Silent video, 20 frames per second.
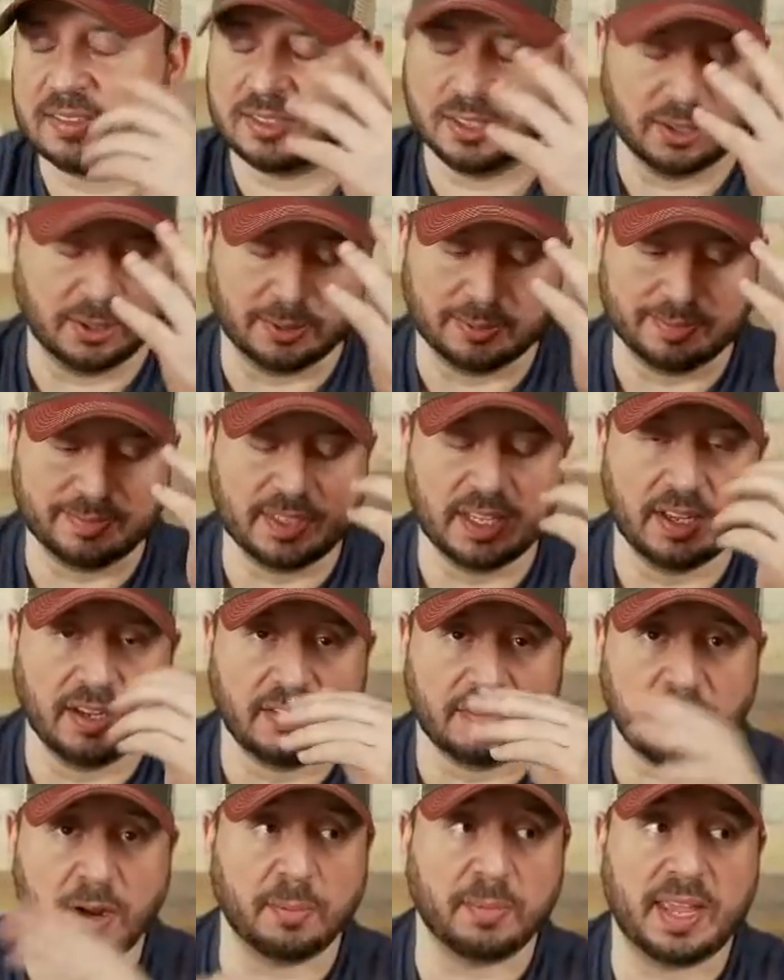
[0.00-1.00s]
So
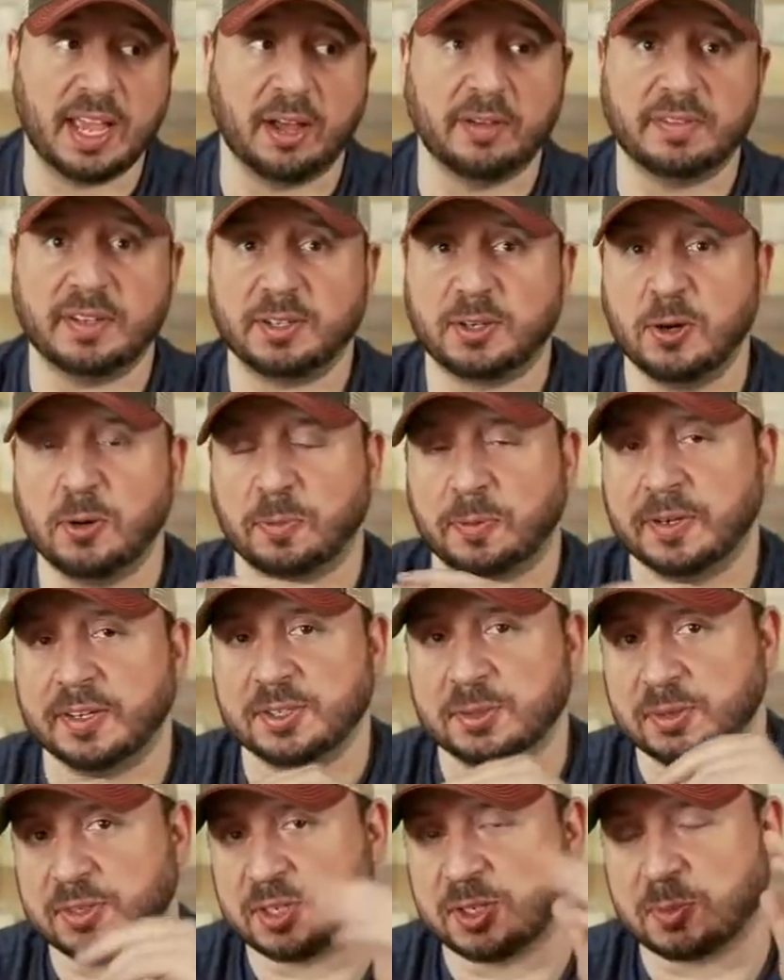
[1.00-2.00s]
from Kelvin
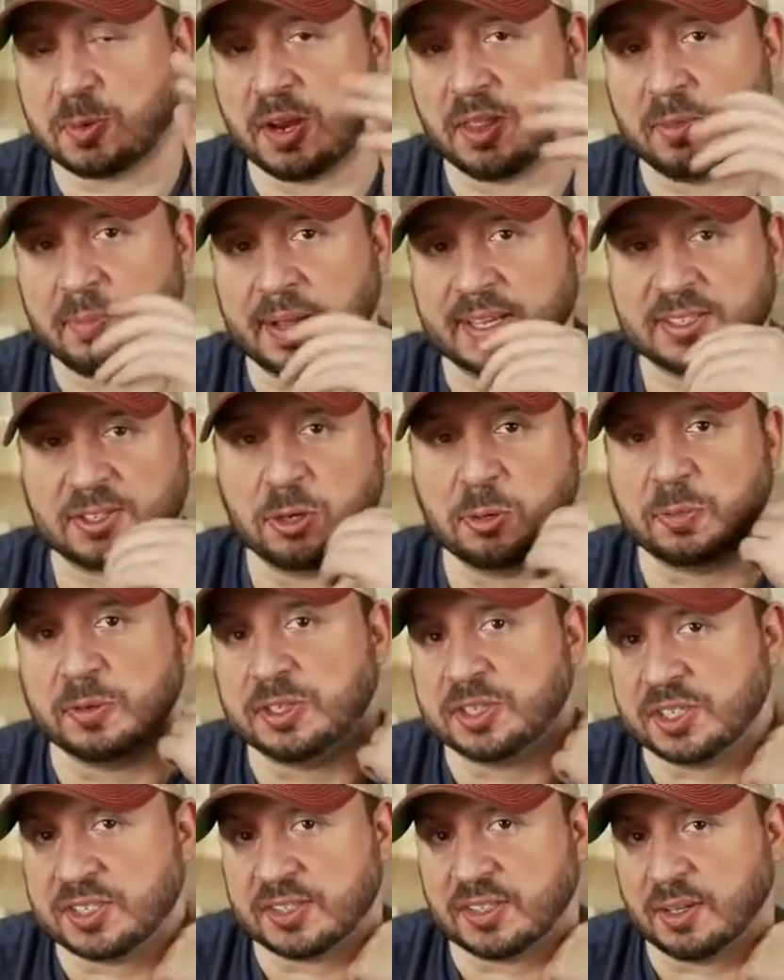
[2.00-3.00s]
Cooperage, which is one of the best
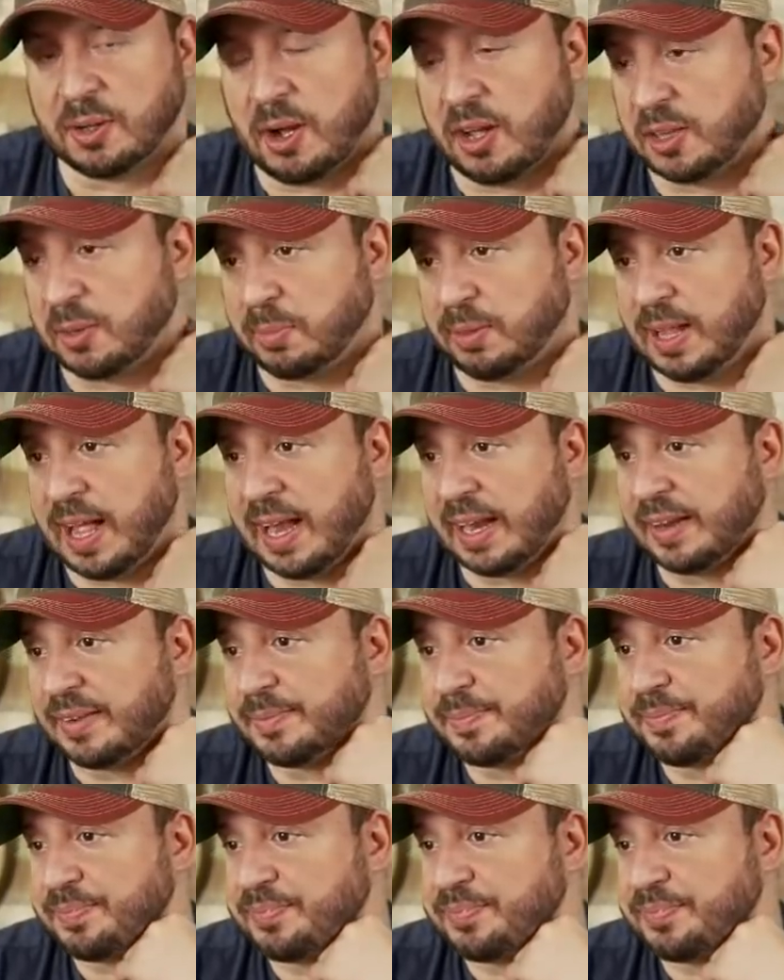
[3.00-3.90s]
cooperages the, on the planet.